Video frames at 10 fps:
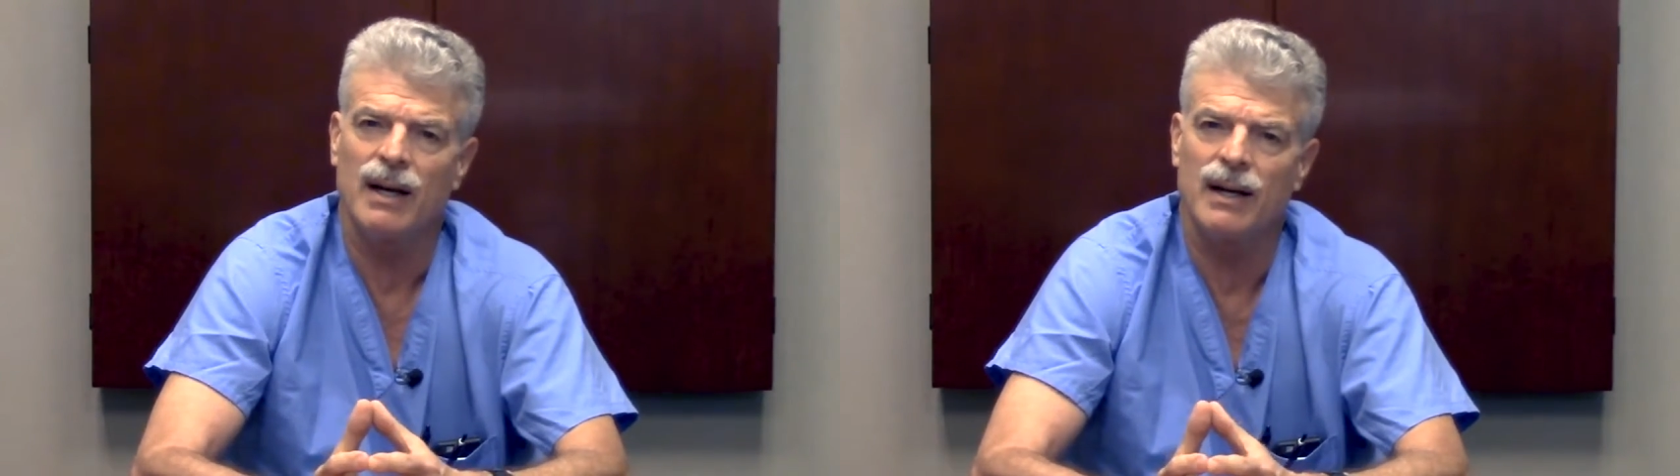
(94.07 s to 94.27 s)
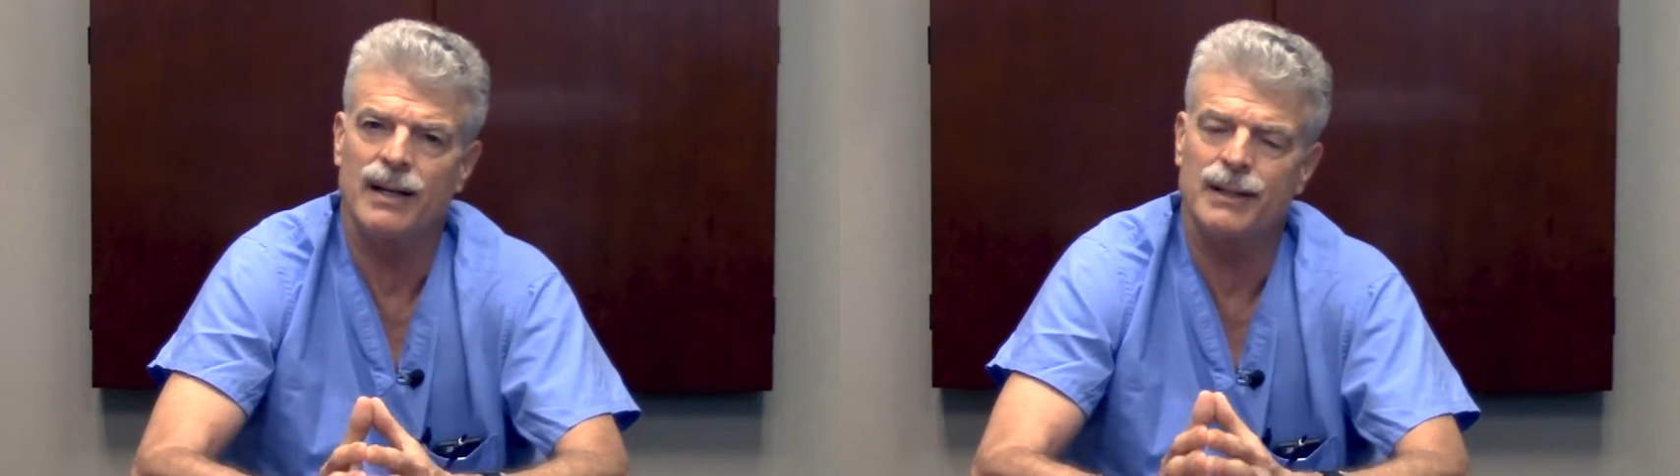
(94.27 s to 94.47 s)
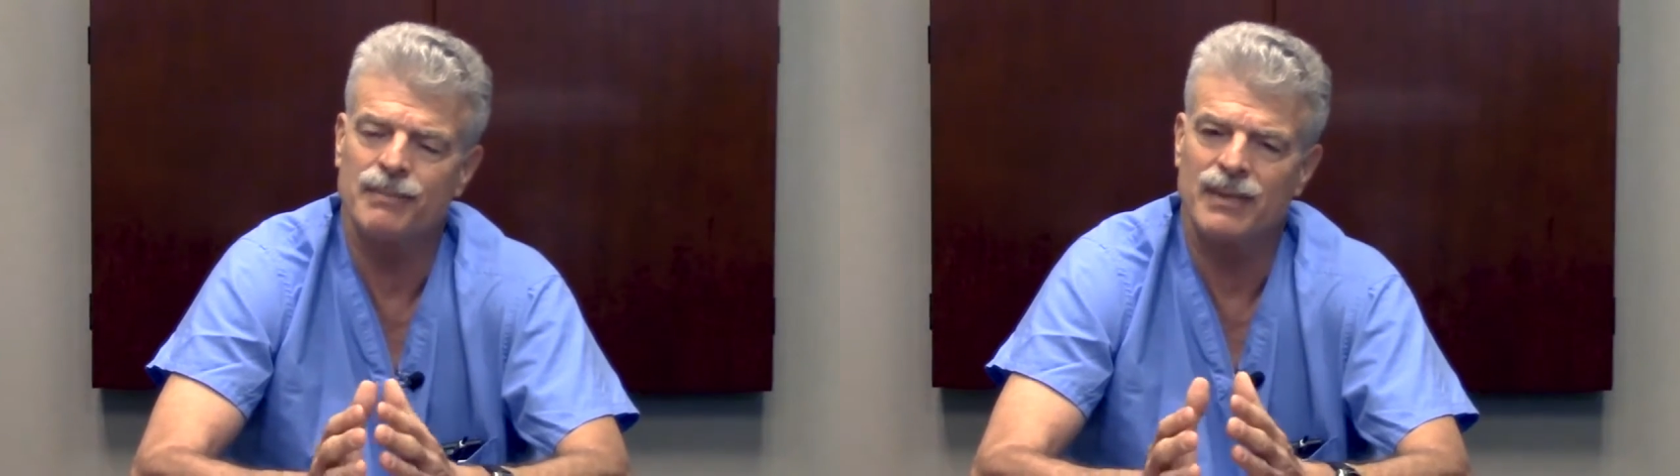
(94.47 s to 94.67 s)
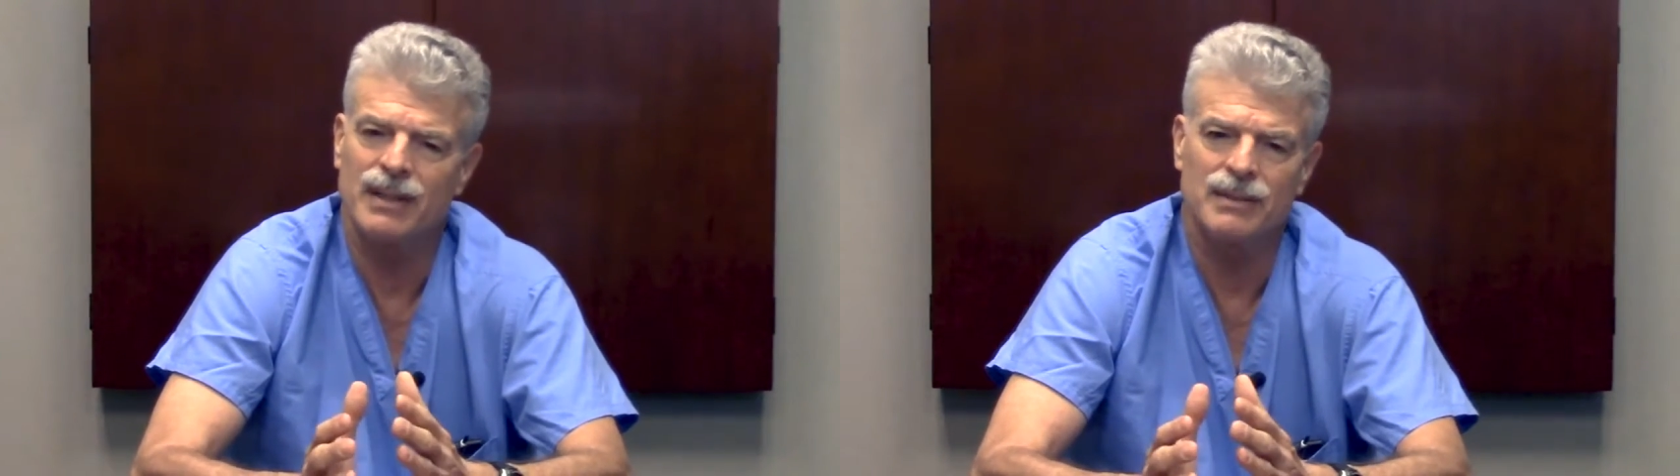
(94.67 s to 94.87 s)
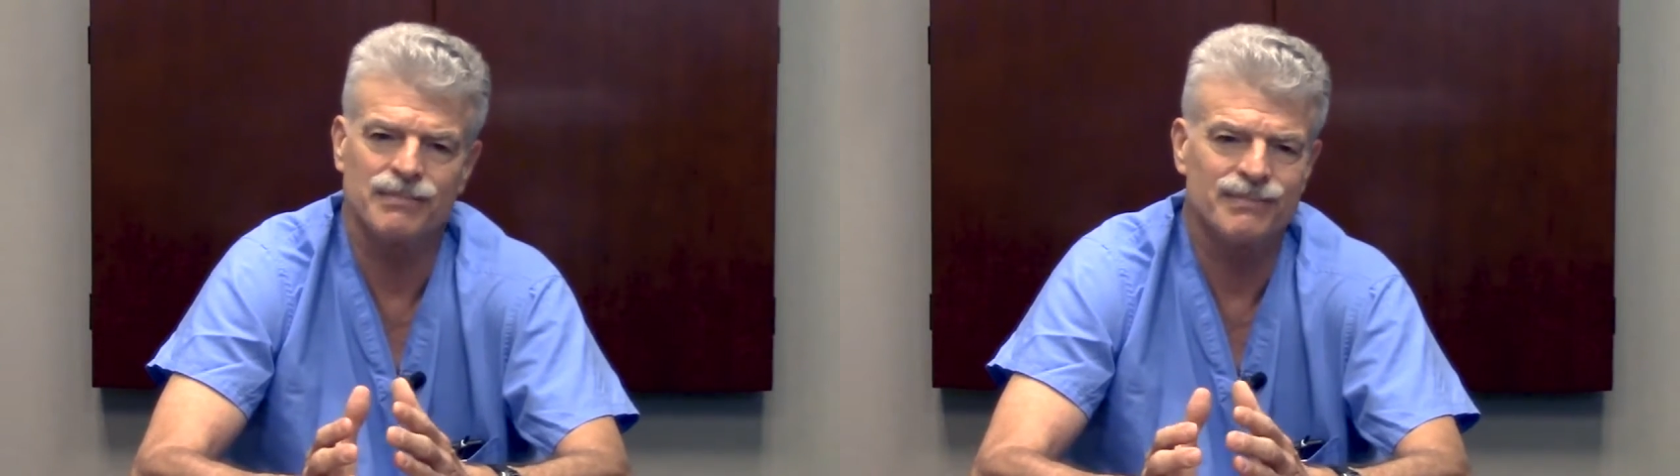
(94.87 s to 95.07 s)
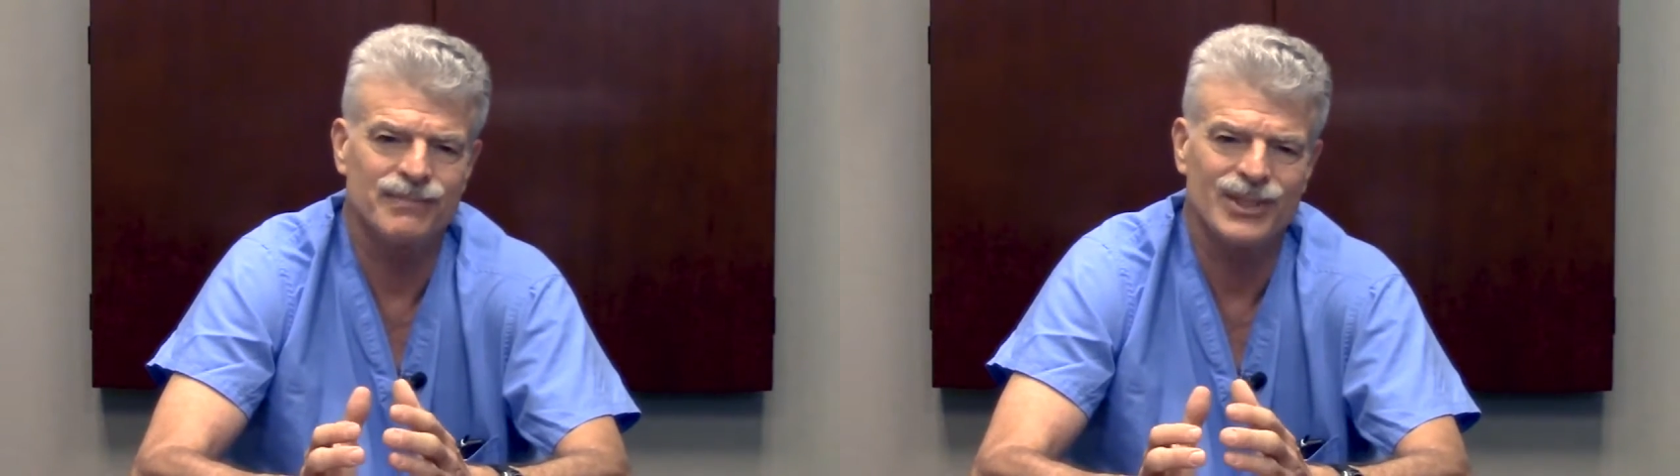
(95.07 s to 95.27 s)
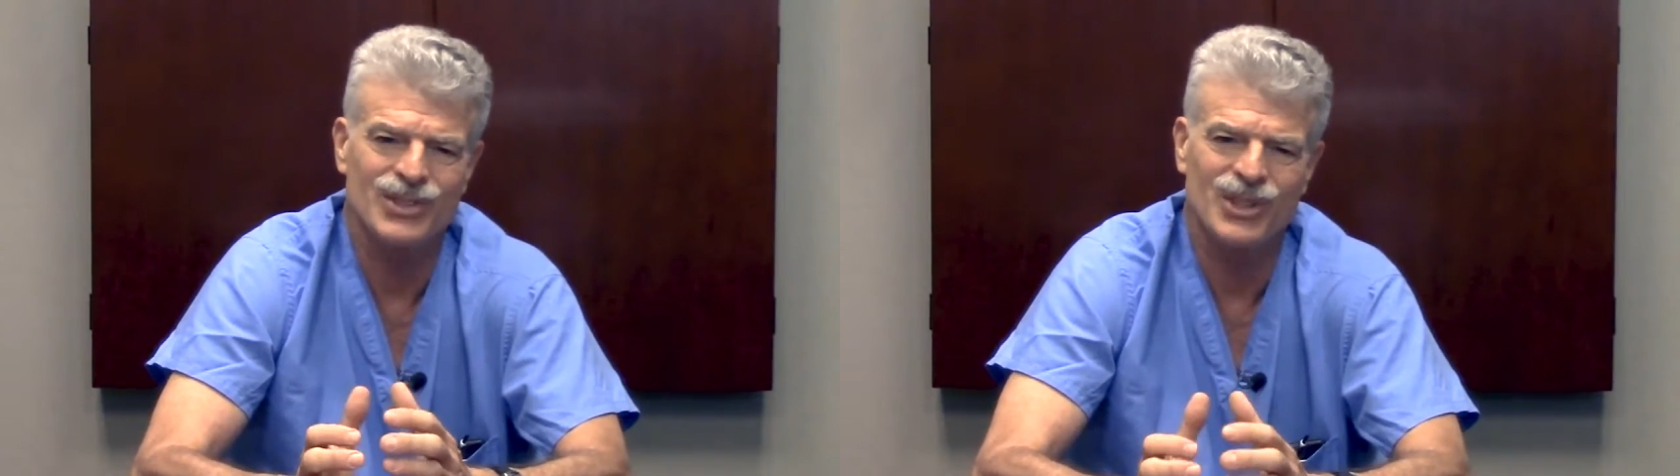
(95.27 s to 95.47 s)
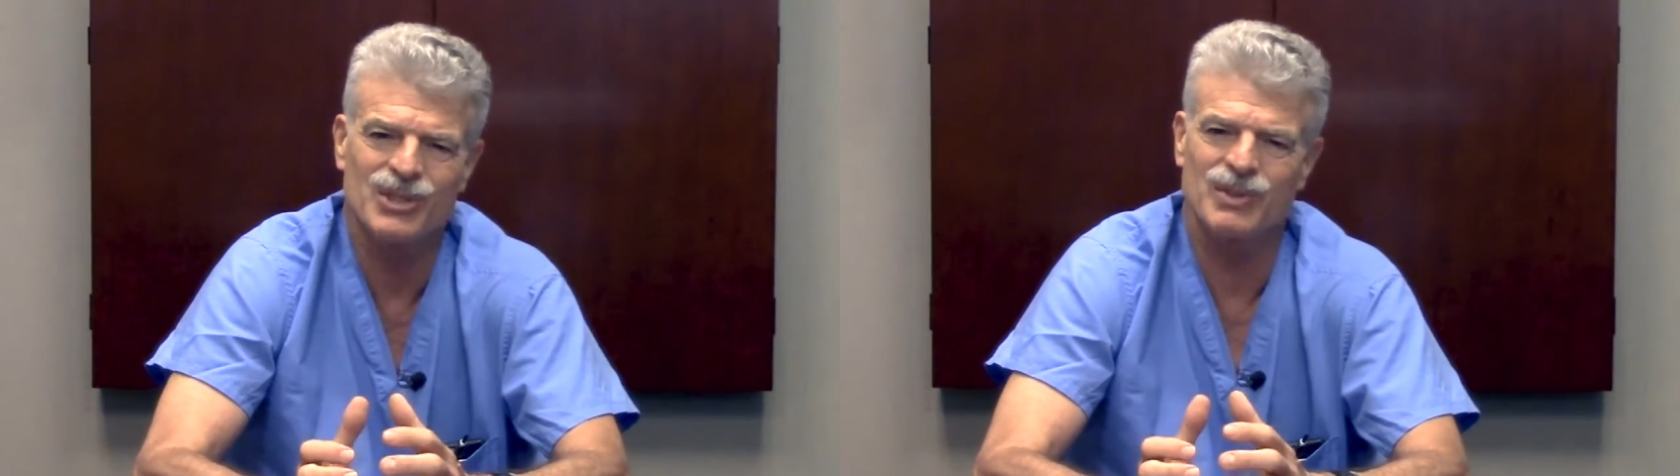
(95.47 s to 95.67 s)
The
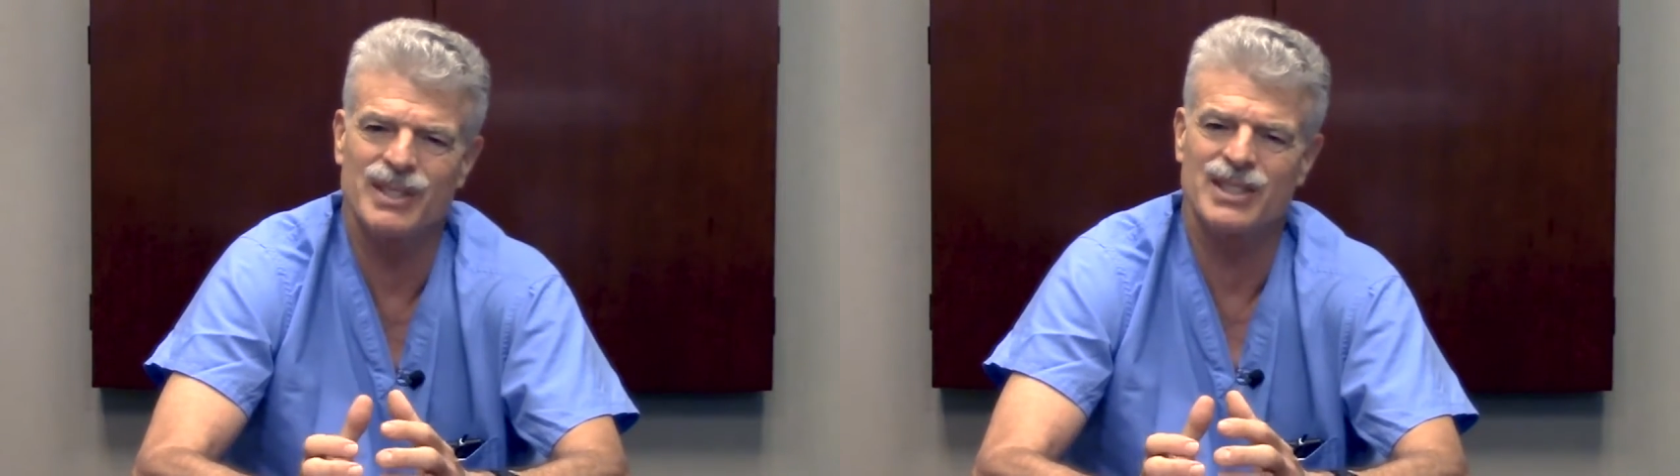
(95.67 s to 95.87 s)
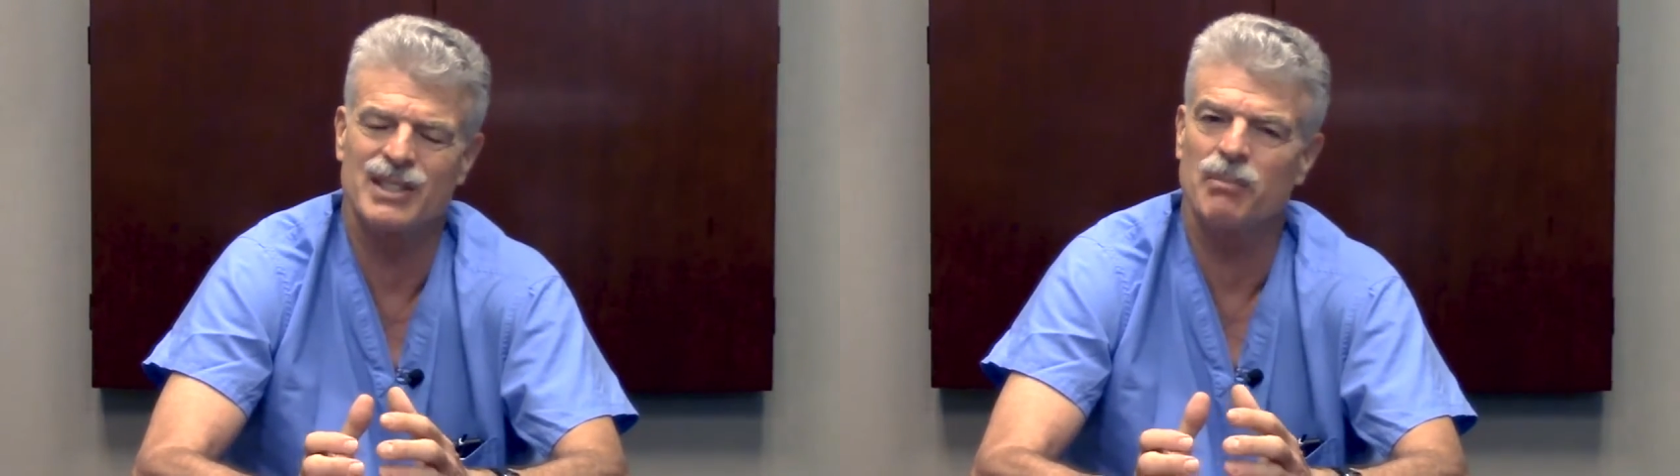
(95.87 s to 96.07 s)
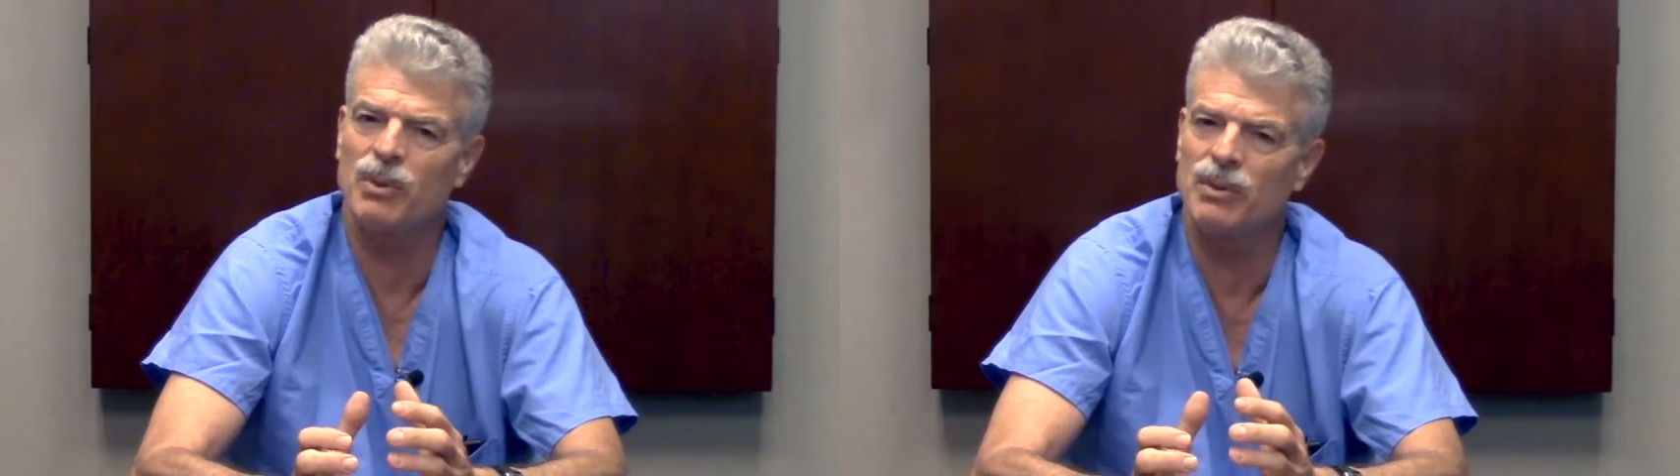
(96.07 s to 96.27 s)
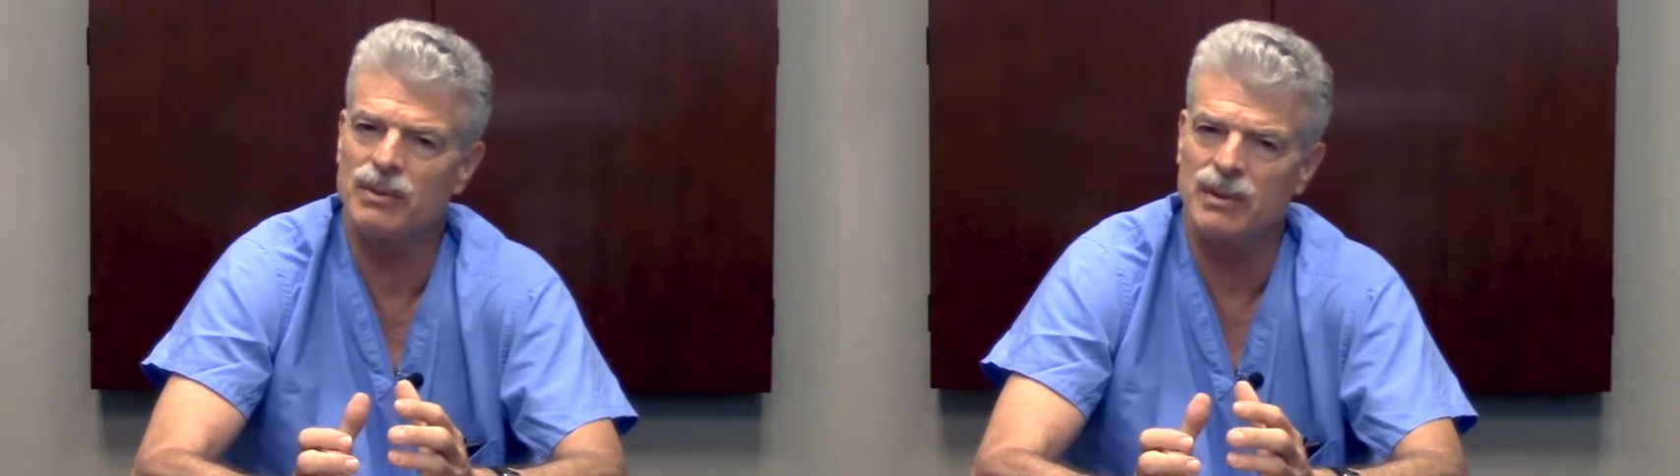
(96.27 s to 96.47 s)
surgery is simple.